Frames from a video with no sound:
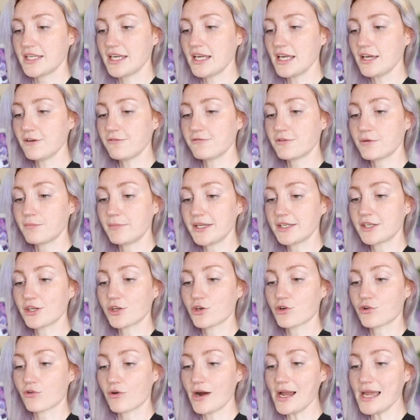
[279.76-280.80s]
Dare
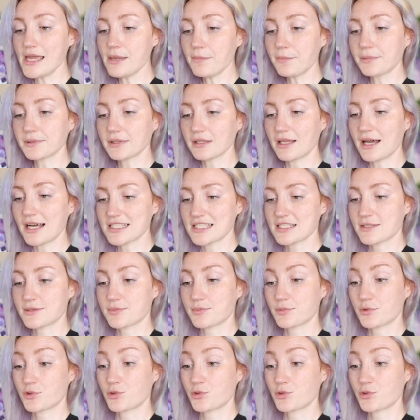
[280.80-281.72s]
Forbidden Grape lasts